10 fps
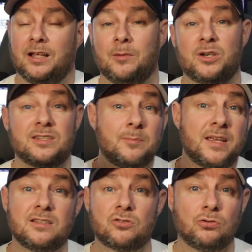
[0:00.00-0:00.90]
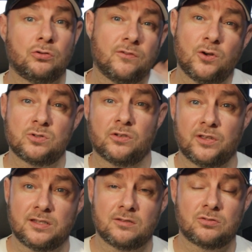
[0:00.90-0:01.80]
But it's an amazing store. They've always got
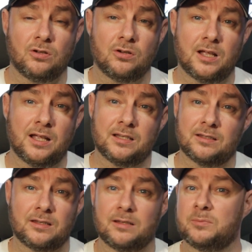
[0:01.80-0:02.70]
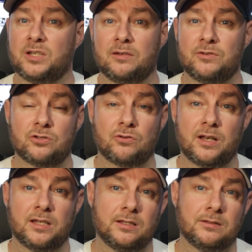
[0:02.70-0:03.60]
things in stock, and the delivery's
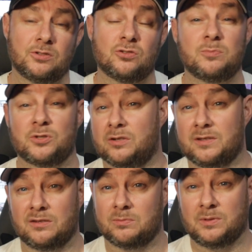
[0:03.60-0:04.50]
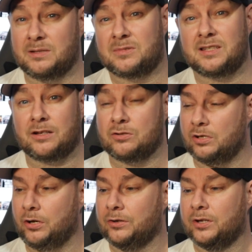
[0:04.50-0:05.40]
great, and the customer service is second
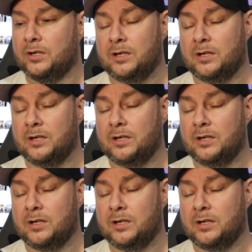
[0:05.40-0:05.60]
to none.